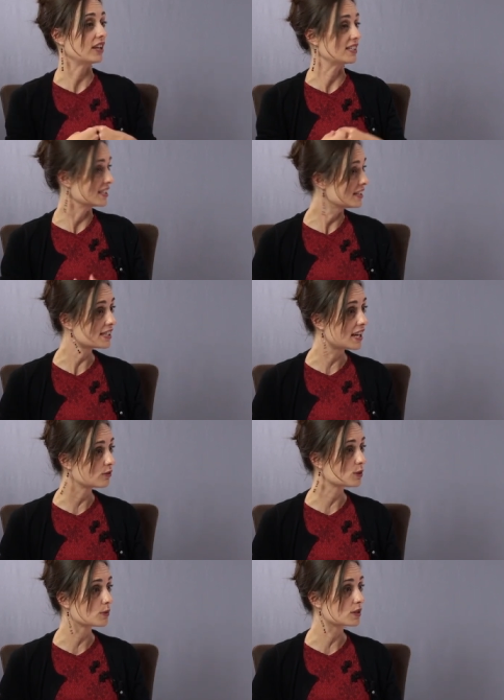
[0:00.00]
if he didn't
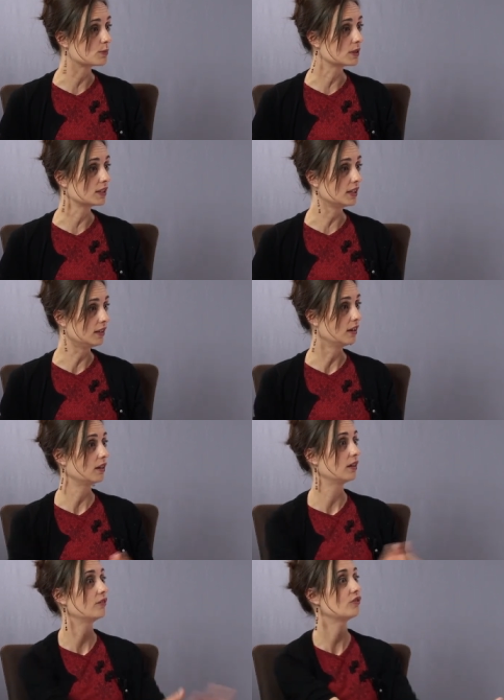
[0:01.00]
take responsibility,
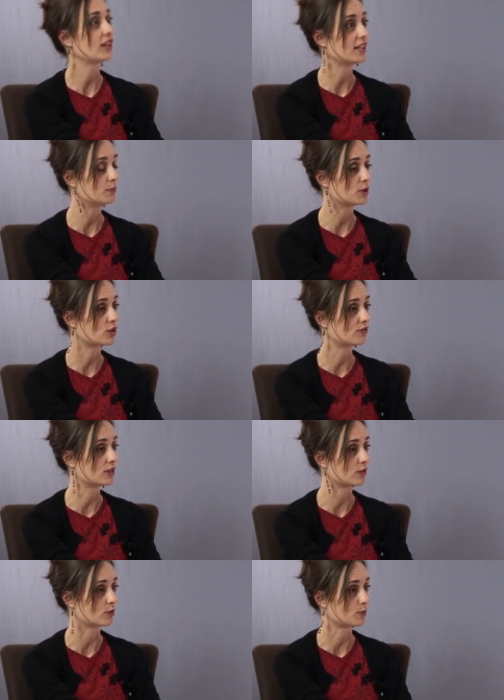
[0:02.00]
then he'd be
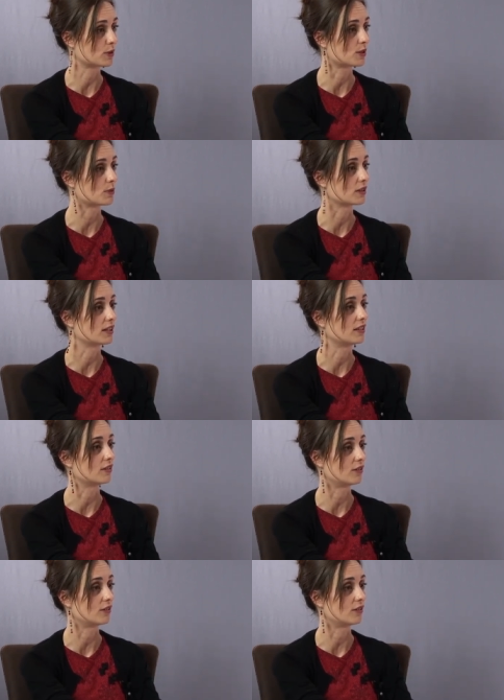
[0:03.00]
shifting the responsibility